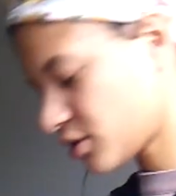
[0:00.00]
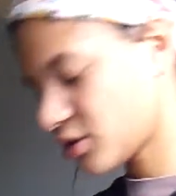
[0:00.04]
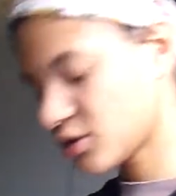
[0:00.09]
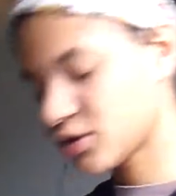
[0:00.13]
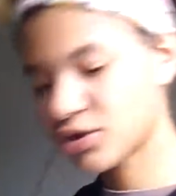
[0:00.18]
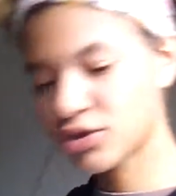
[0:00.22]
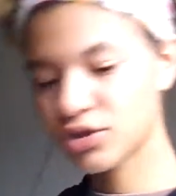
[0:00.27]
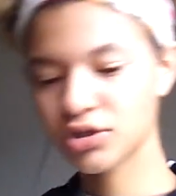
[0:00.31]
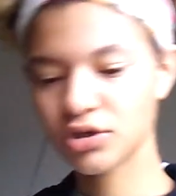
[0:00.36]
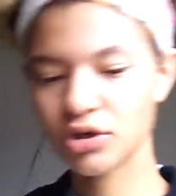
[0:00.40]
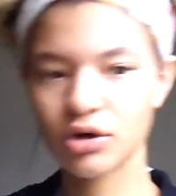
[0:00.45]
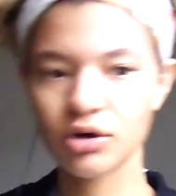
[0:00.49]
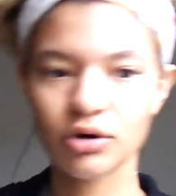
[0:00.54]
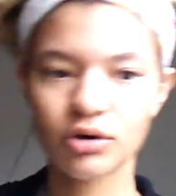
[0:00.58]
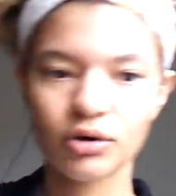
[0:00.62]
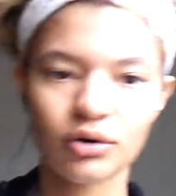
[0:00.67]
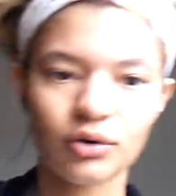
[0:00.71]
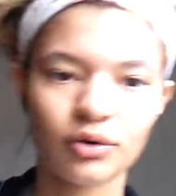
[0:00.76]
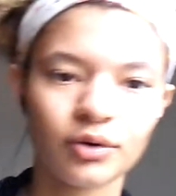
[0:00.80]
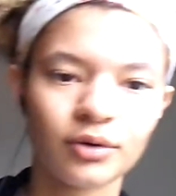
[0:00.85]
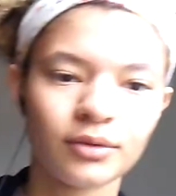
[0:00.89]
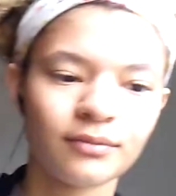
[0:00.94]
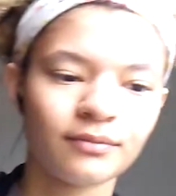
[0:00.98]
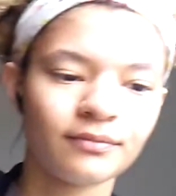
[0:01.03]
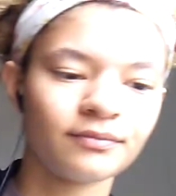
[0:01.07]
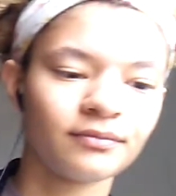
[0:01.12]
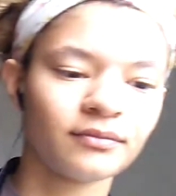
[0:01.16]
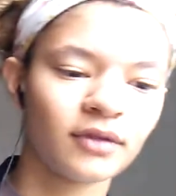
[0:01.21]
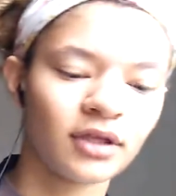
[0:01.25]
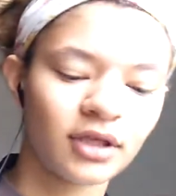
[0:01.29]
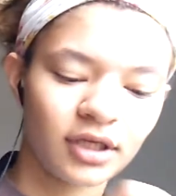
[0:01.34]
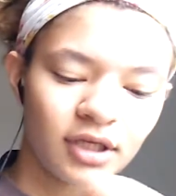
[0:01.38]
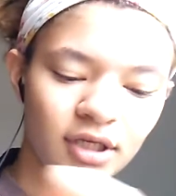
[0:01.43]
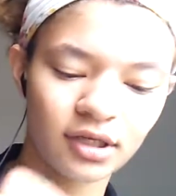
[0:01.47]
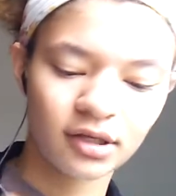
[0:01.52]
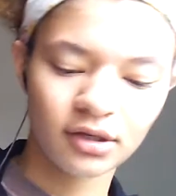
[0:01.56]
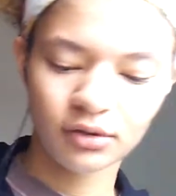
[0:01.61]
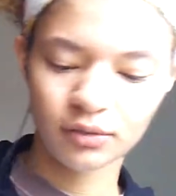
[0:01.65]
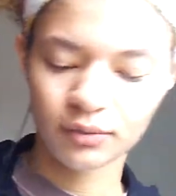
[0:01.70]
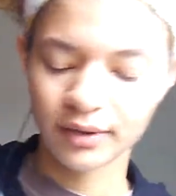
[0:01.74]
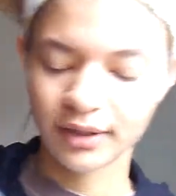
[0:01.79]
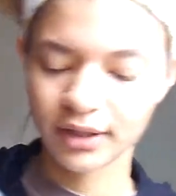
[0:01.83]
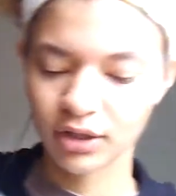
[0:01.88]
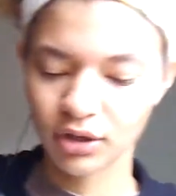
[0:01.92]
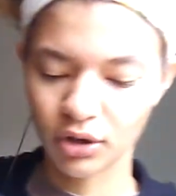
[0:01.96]
So, here
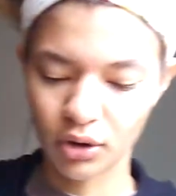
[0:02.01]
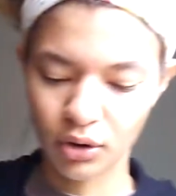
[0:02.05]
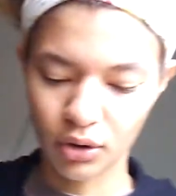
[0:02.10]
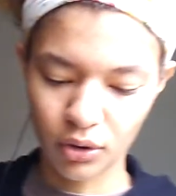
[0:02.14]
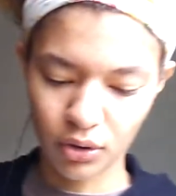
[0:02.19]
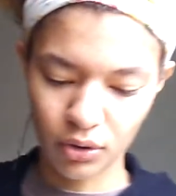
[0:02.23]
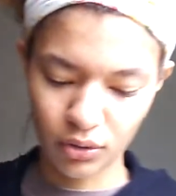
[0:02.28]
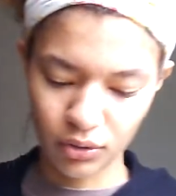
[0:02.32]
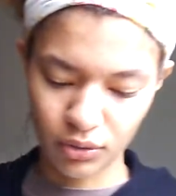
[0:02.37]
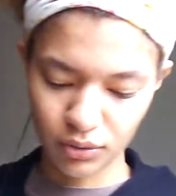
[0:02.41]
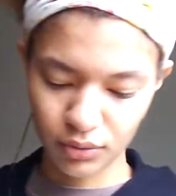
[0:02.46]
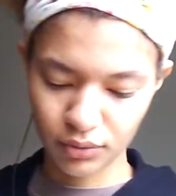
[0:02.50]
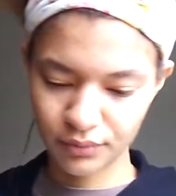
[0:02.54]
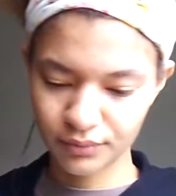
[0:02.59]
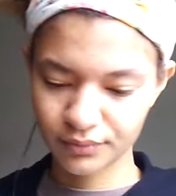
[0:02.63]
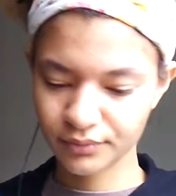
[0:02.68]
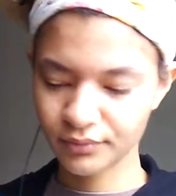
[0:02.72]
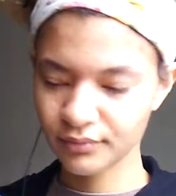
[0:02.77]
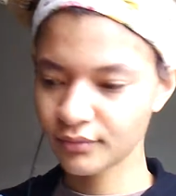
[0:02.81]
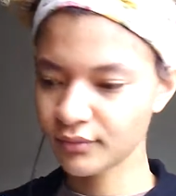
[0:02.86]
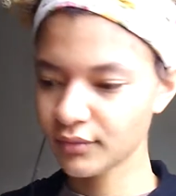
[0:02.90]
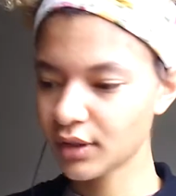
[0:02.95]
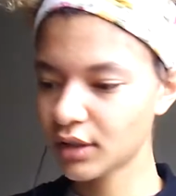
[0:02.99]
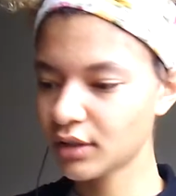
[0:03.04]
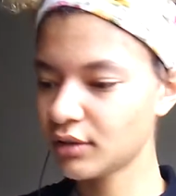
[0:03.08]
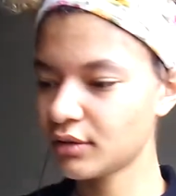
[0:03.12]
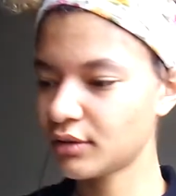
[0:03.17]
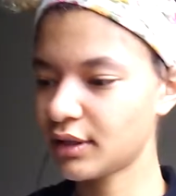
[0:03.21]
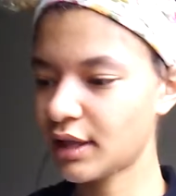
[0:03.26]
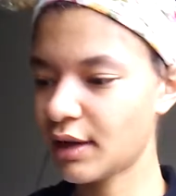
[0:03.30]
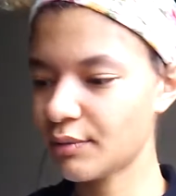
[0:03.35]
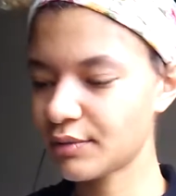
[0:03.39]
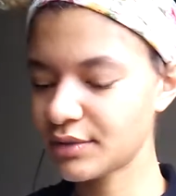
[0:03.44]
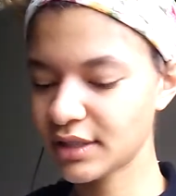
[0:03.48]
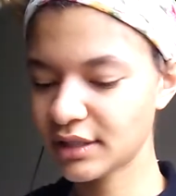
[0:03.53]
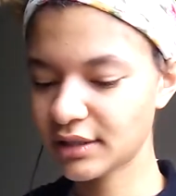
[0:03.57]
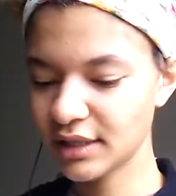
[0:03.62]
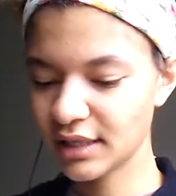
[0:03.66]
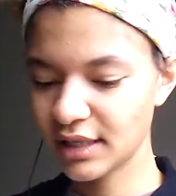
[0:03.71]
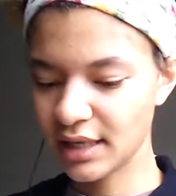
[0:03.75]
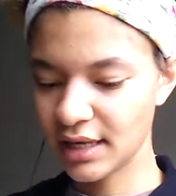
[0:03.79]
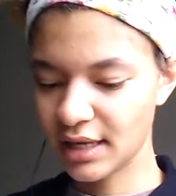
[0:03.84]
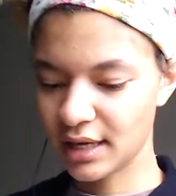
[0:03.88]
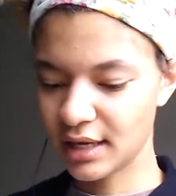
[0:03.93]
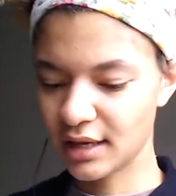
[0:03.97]
we go. That was at
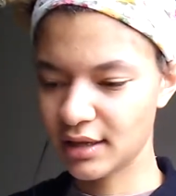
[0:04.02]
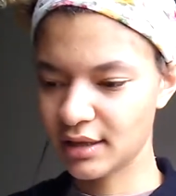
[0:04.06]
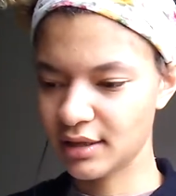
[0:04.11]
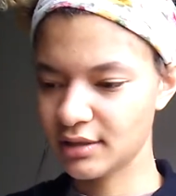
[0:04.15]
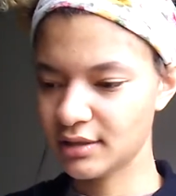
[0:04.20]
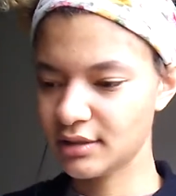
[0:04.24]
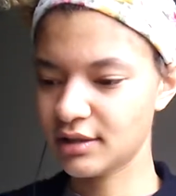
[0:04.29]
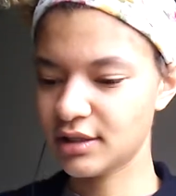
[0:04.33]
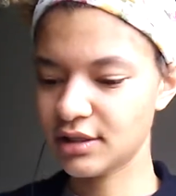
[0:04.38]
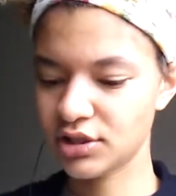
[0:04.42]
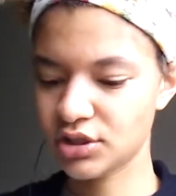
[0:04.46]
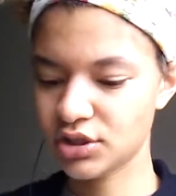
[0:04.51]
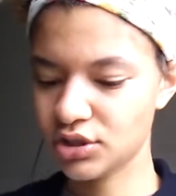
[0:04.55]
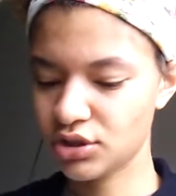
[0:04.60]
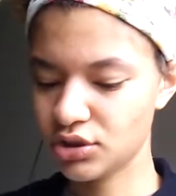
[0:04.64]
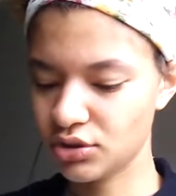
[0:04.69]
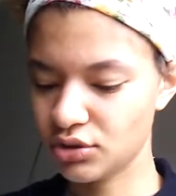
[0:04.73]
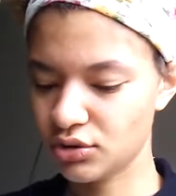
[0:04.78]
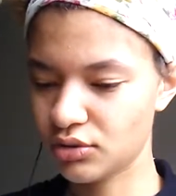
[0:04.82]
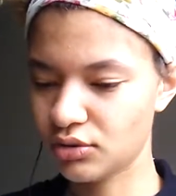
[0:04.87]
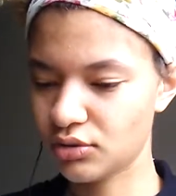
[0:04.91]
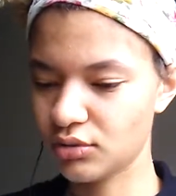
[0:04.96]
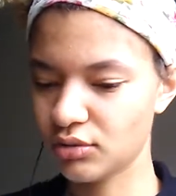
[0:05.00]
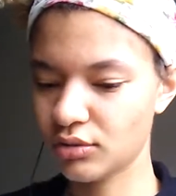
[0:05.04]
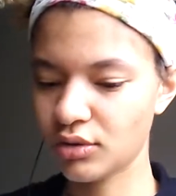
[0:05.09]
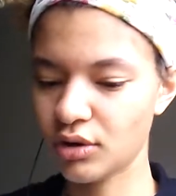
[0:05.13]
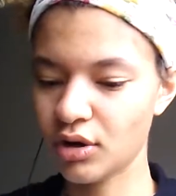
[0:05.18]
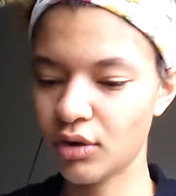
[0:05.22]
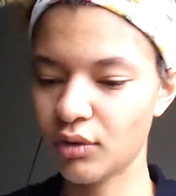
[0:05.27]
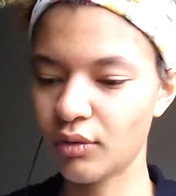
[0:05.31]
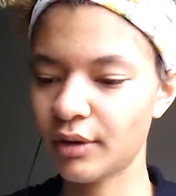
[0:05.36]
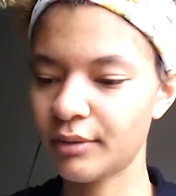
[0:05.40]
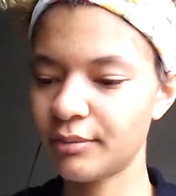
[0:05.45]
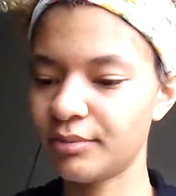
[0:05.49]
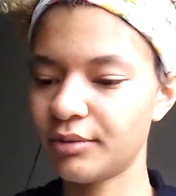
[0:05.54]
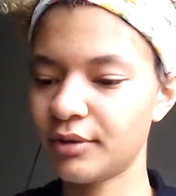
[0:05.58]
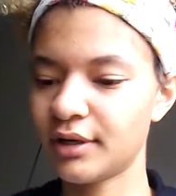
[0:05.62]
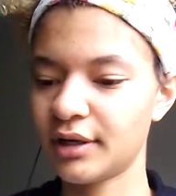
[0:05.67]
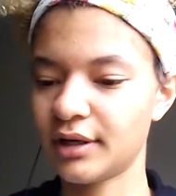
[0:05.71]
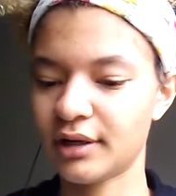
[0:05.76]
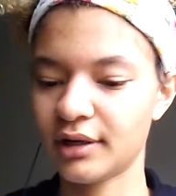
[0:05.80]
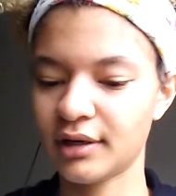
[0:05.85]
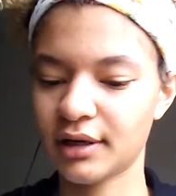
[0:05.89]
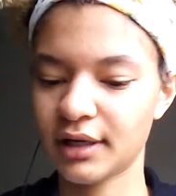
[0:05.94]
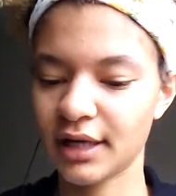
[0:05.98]
the end, this too. Oh, I
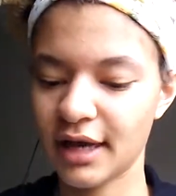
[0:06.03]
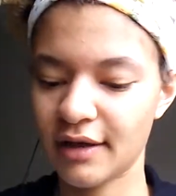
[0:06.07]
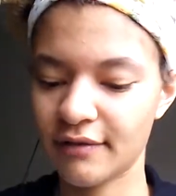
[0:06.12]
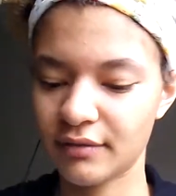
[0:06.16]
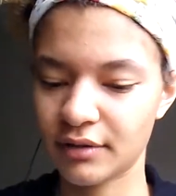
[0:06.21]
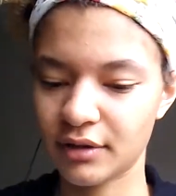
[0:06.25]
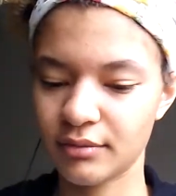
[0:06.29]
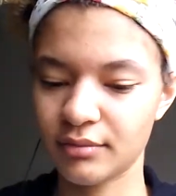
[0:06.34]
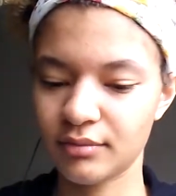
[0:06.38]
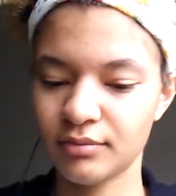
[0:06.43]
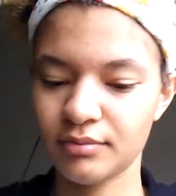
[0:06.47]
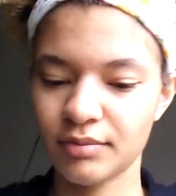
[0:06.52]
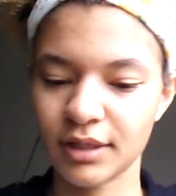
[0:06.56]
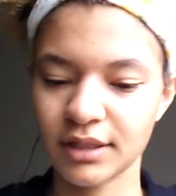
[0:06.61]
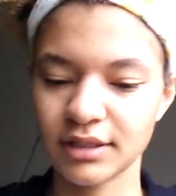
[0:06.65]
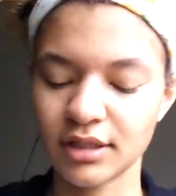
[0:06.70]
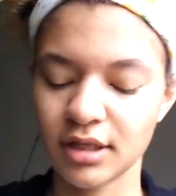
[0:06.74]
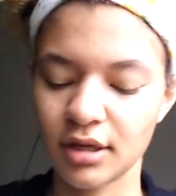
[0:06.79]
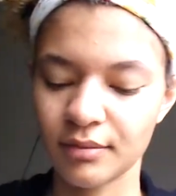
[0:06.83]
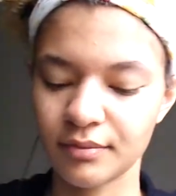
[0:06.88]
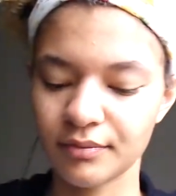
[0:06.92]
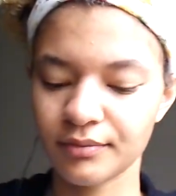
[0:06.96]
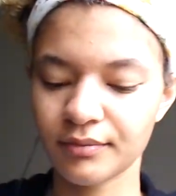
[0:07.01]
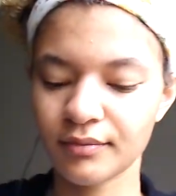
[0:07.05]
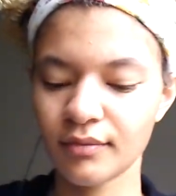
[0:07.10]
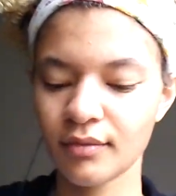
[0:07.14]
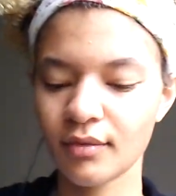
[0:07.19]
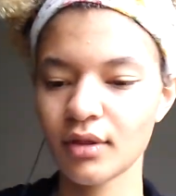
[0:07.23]
have it picked up.